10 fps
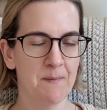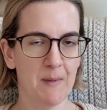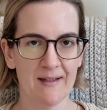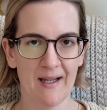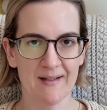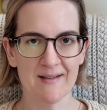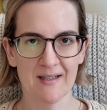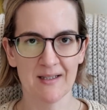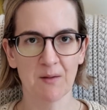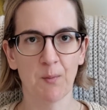in my next
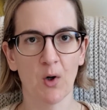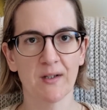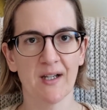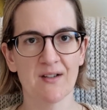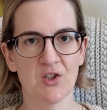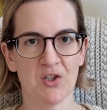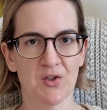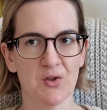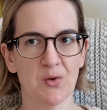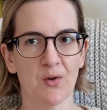knitting podcast
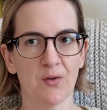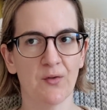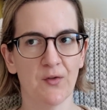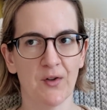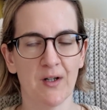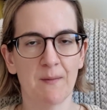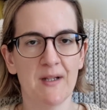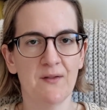just to confirm